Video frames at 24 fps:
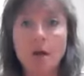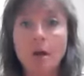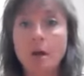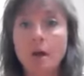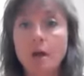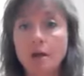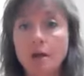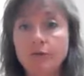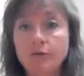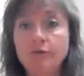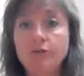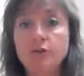
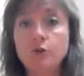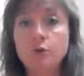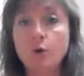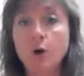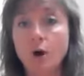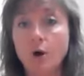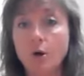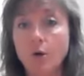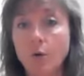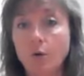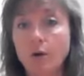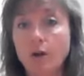if you
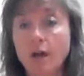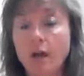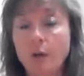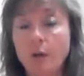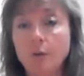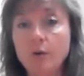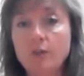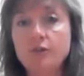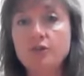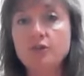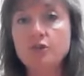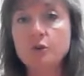are okay
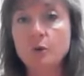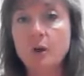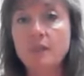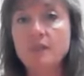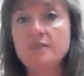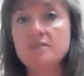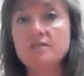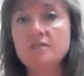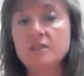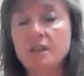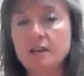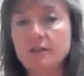with doing
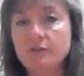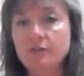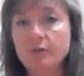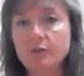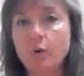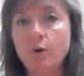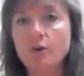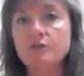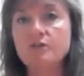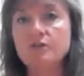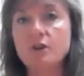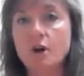the skin
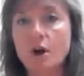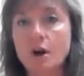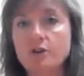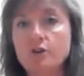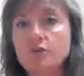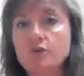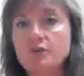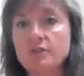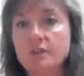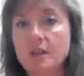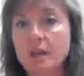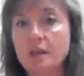folds on
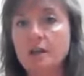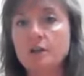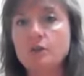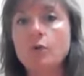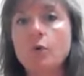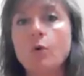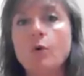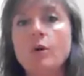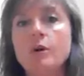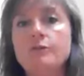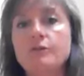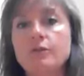your skin,
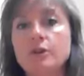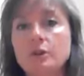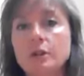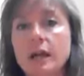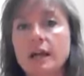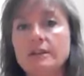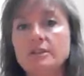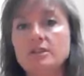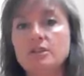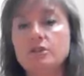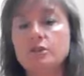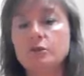or if you'd
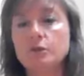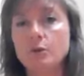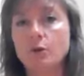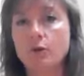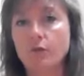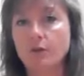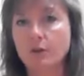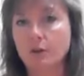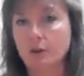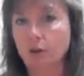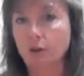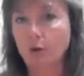like to do it
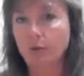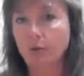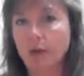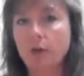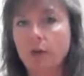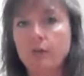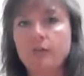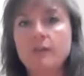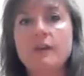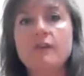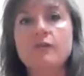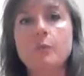over
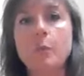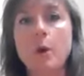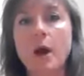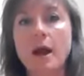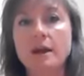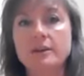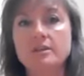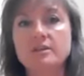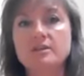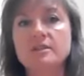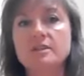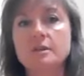clothing. They've
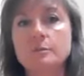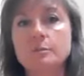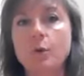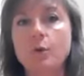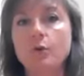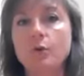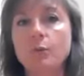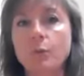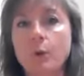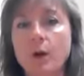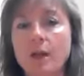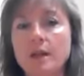practiced it
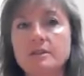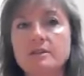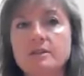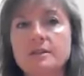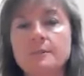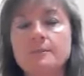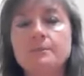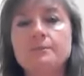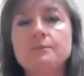both ways.